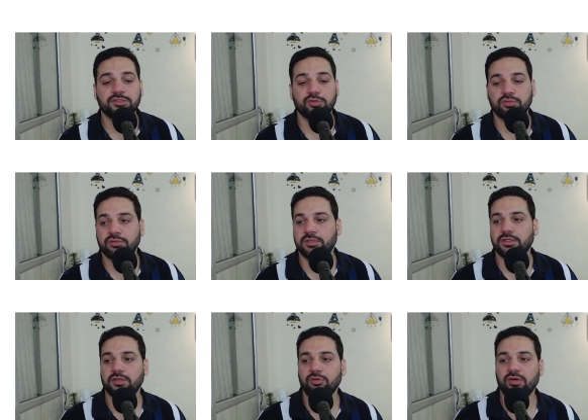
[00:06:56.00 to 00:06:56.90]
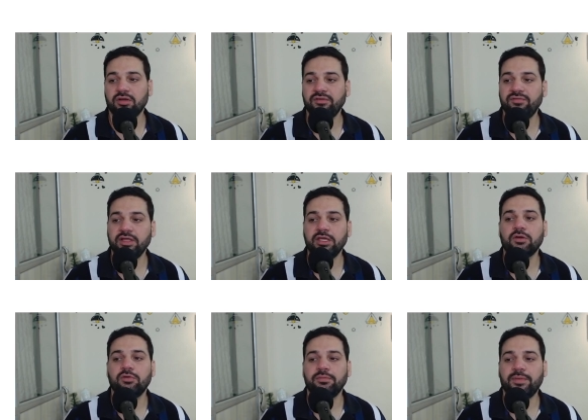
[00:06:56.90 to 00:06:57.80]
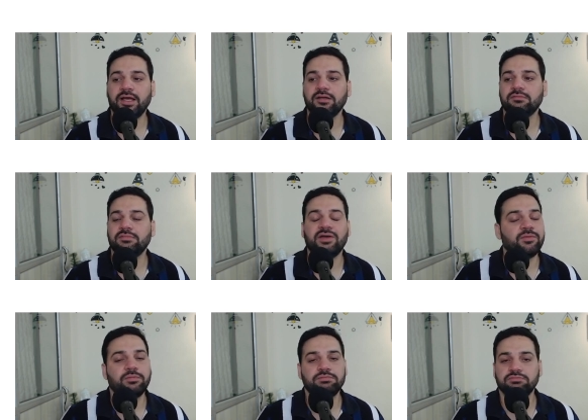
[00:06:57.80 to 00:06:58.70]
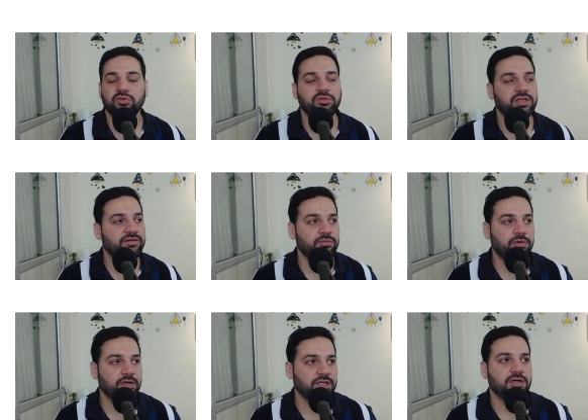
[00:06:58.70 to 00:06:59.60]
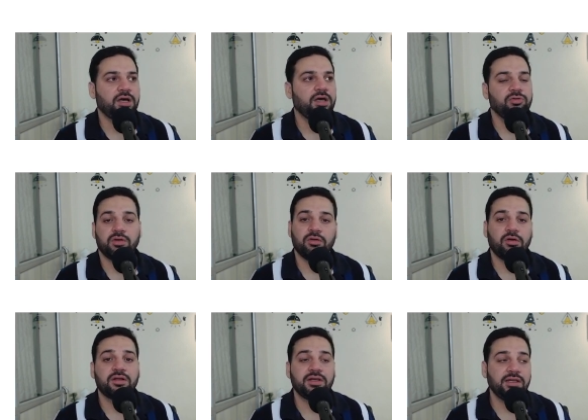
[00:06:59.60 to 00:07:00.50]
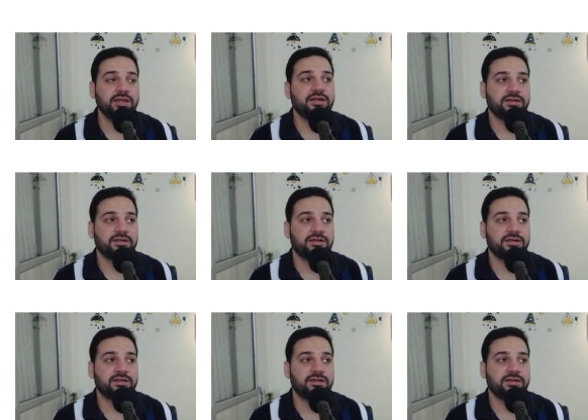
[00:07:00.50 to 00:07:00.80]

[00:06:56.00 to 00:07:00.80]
So you are a 50-year-old man. You never bought a car. You are not really